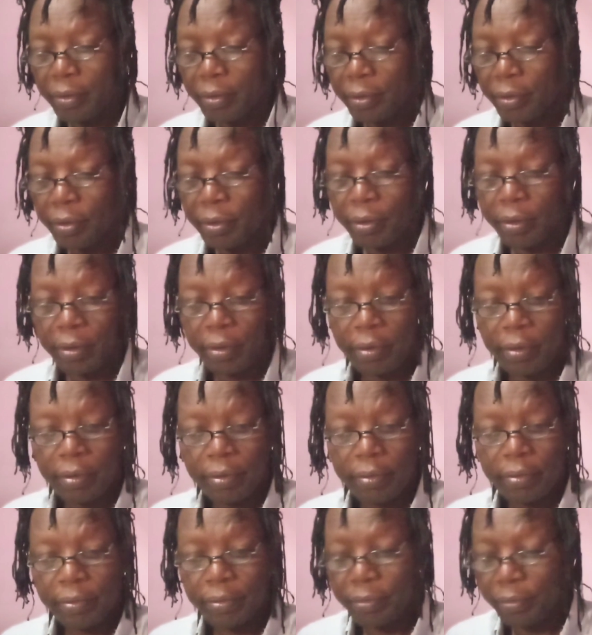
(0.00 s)
So
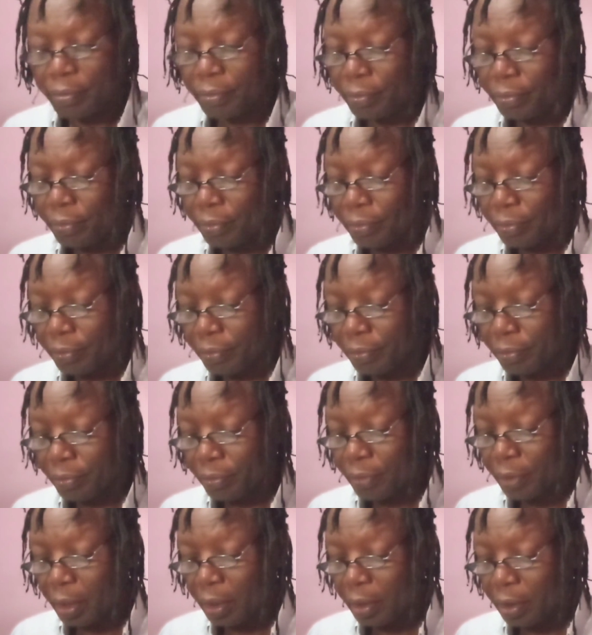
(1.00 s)

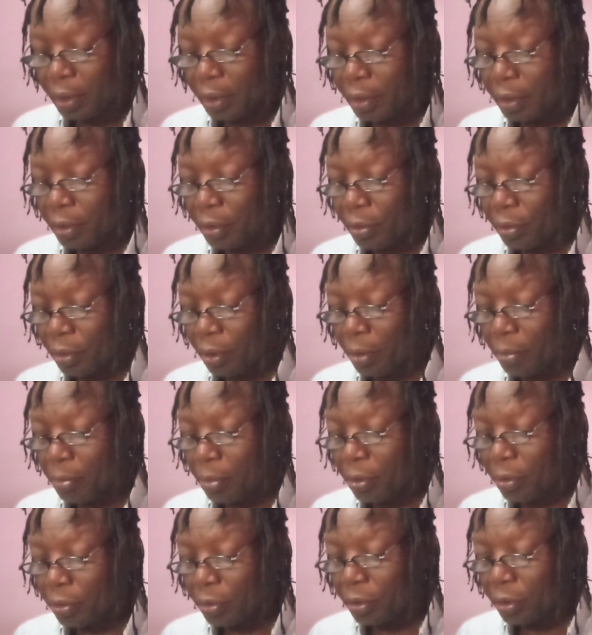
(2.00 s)
this is
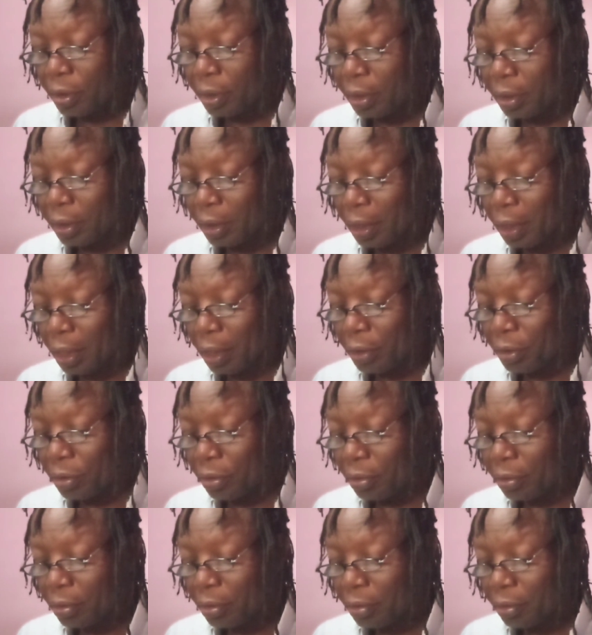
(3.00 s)
about
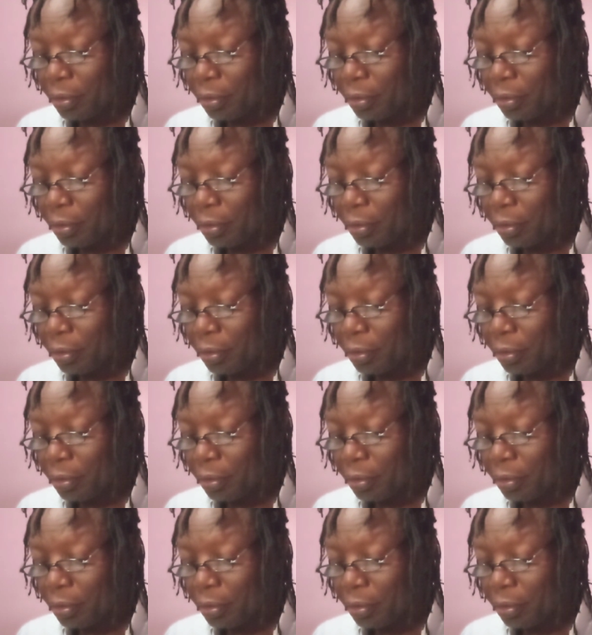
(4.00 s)
interaction.